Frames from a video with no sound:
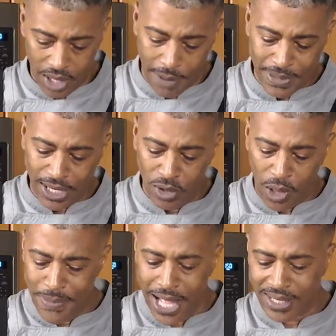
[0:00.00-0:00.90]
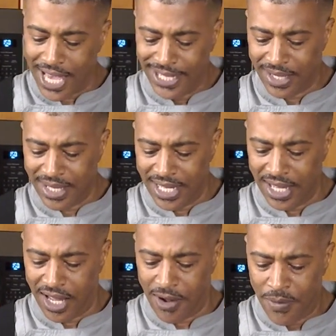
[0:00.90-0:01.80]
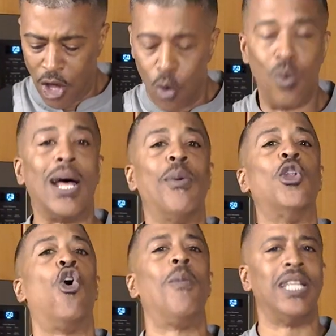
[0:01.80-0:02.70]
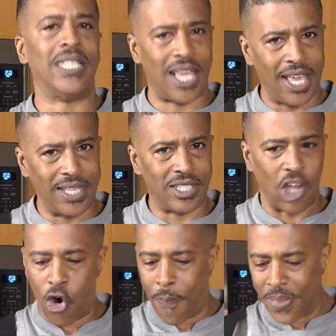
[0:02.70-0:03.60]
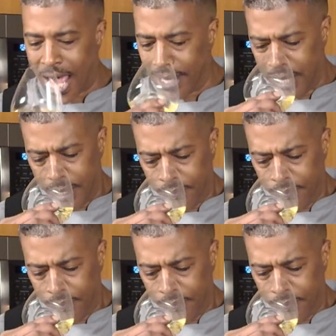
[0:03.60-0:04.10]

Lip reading: I mean, I'm not tasting what I would normally taste, or I'm not